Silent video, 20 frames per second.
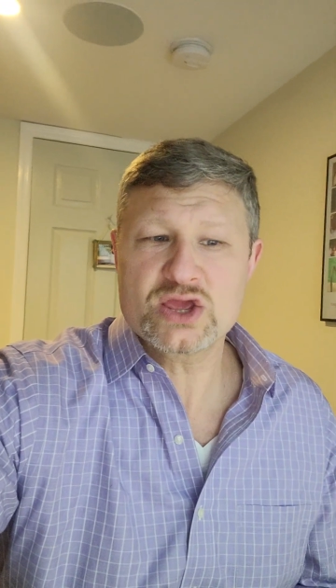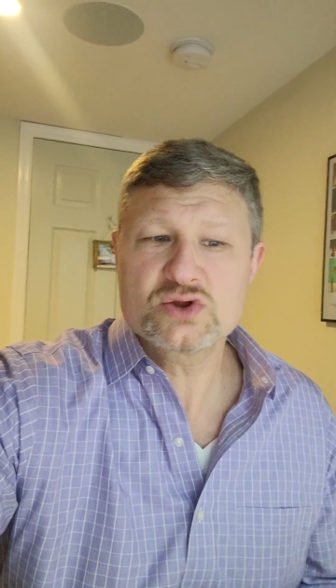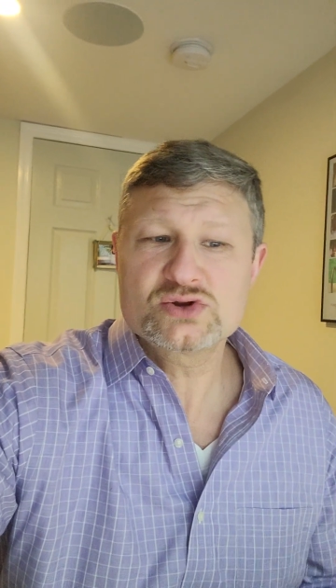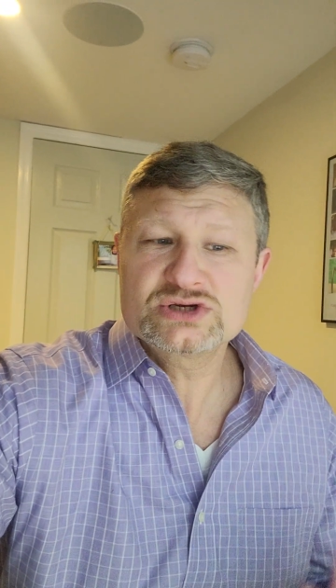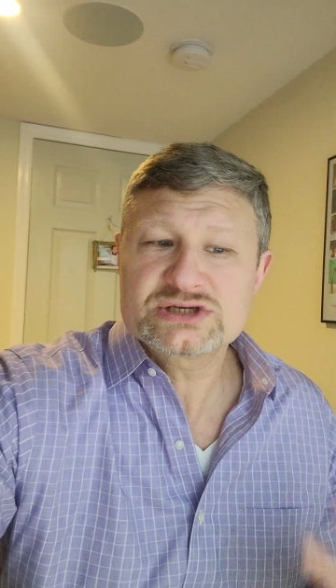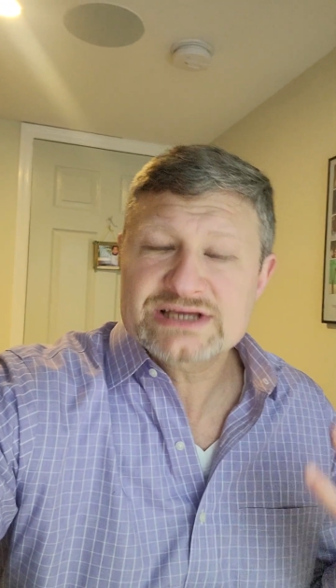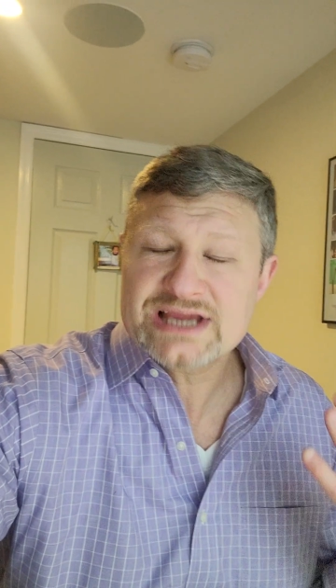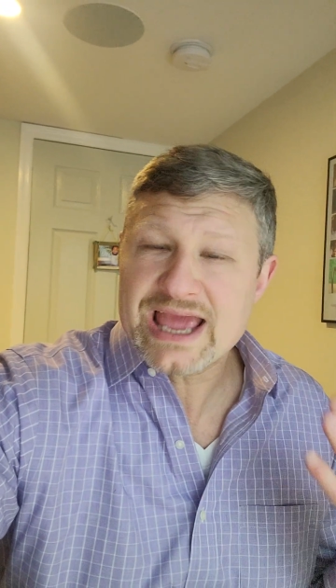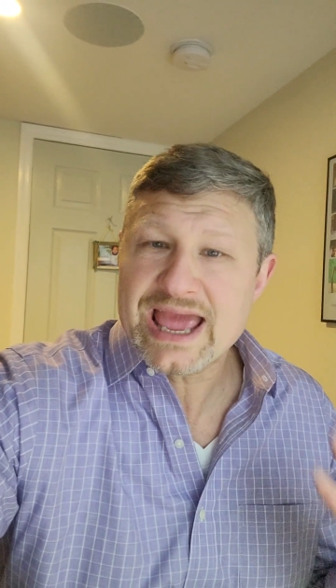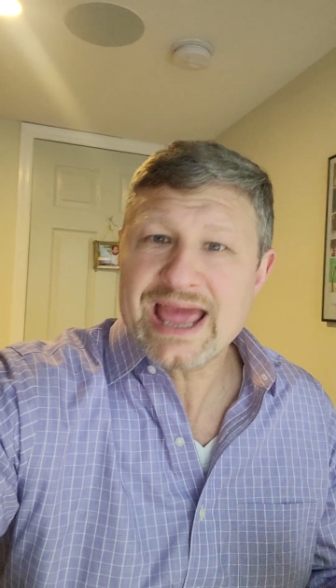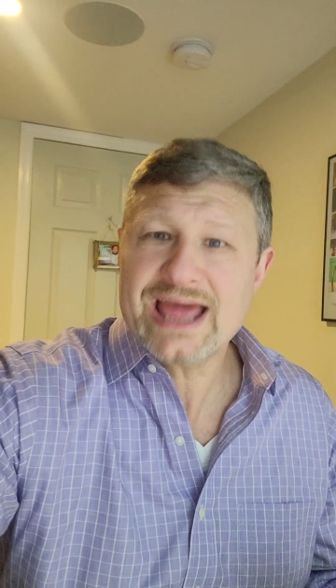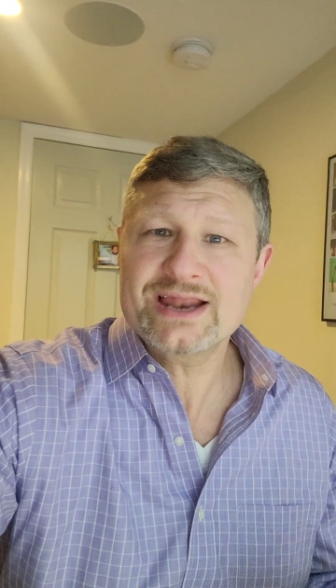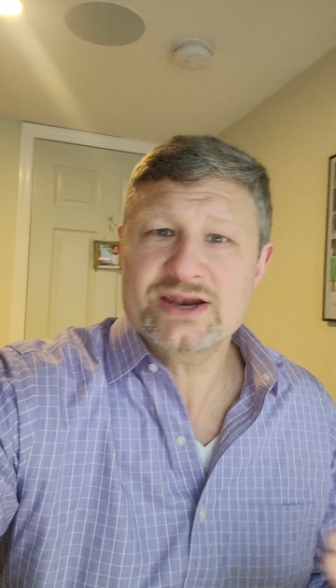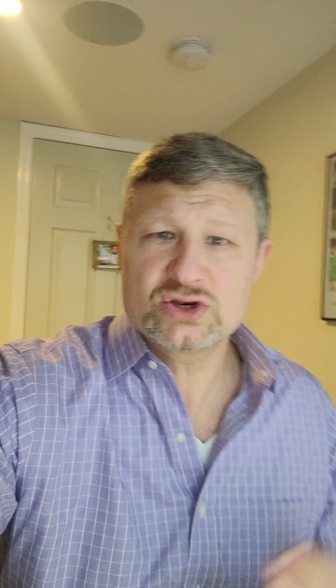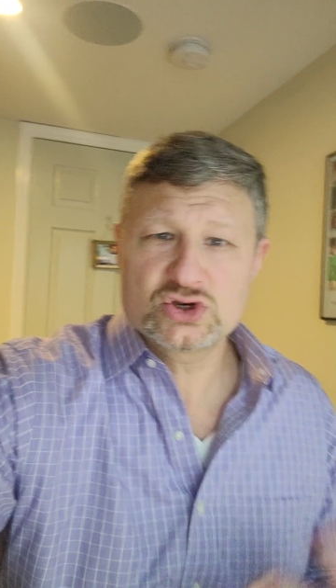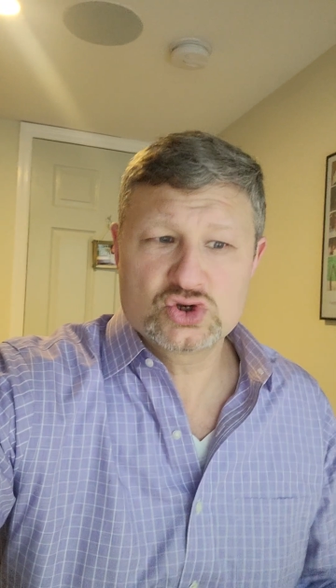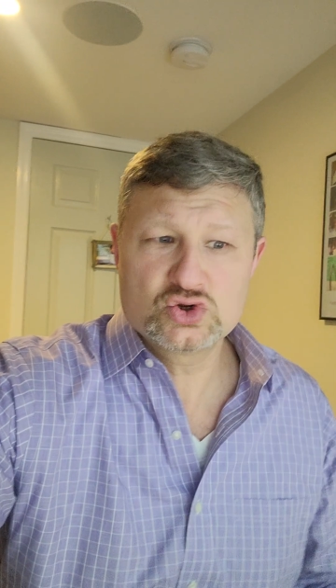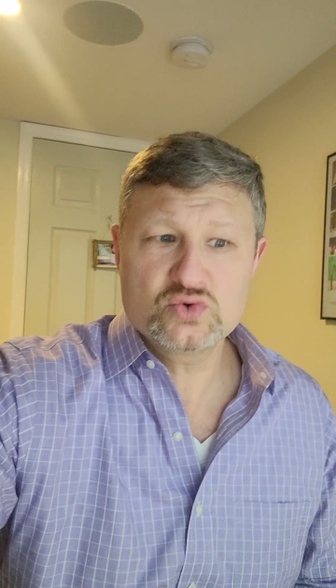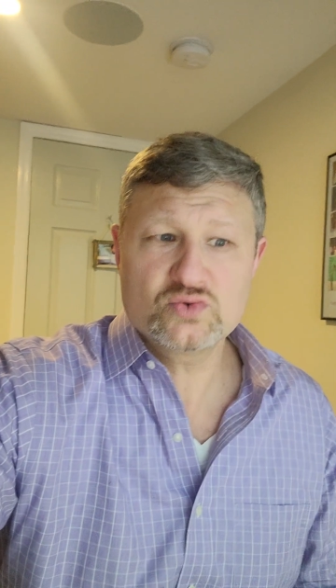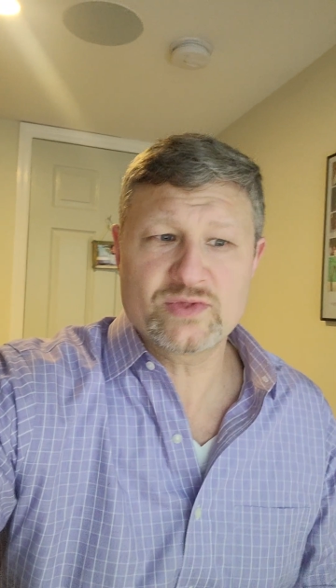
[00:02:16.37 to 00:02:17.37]
You just
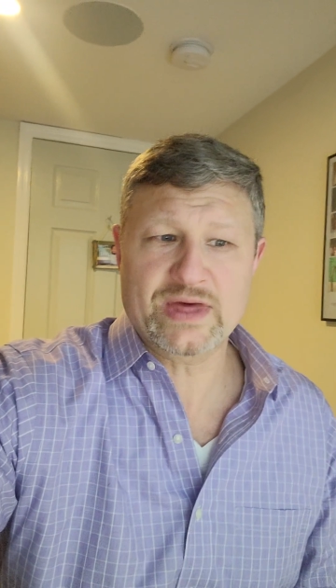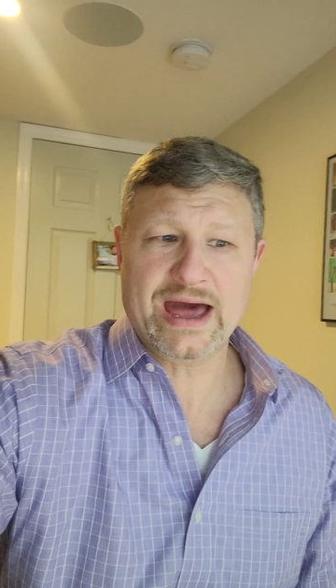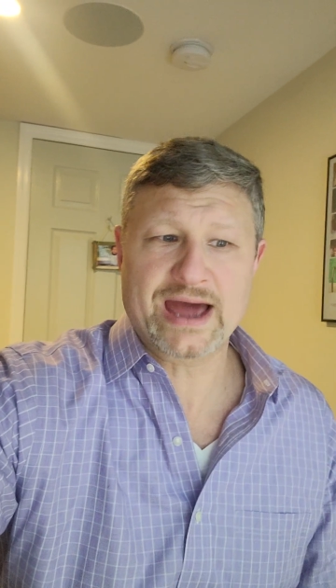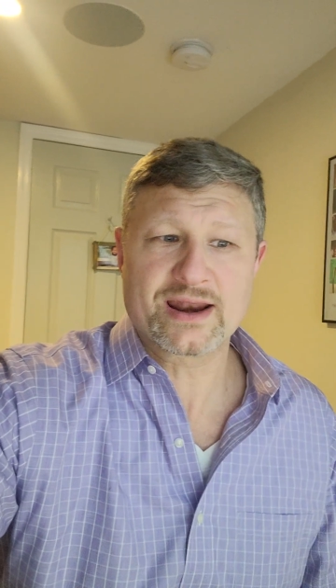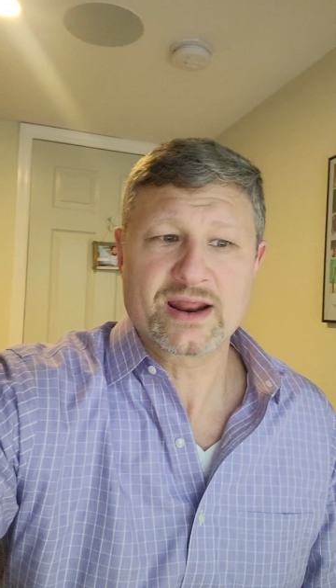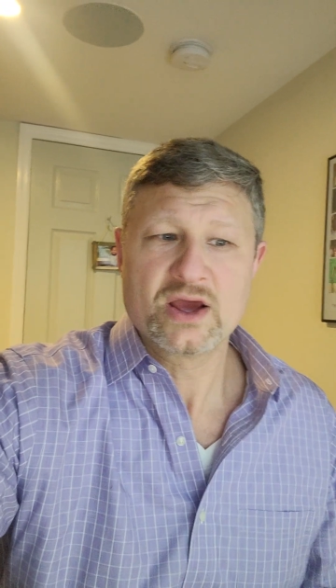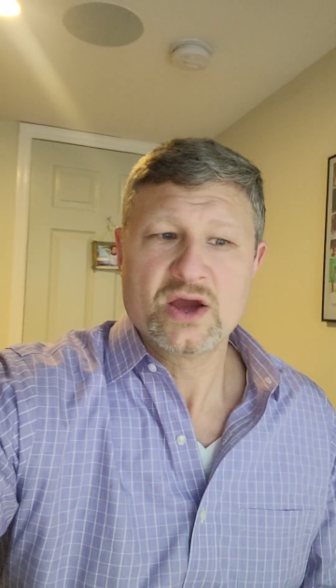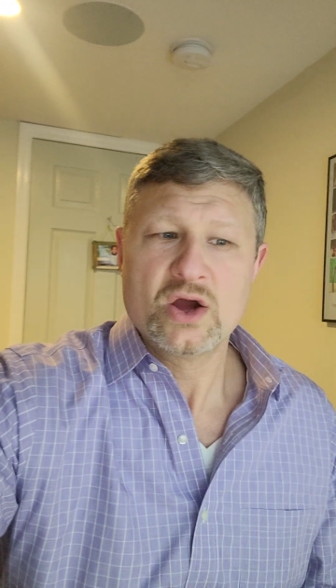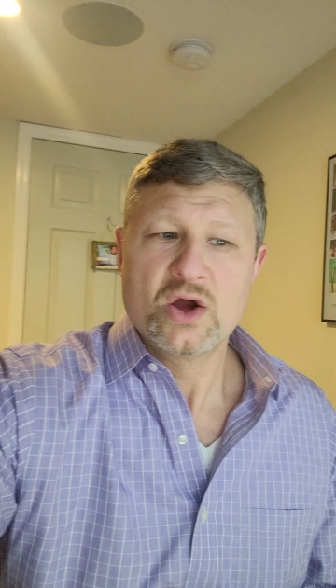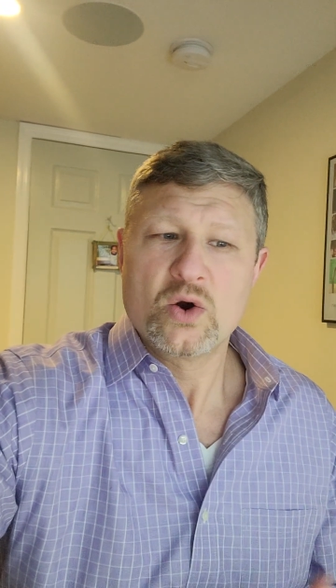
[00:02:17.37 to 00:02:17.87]
can't do that.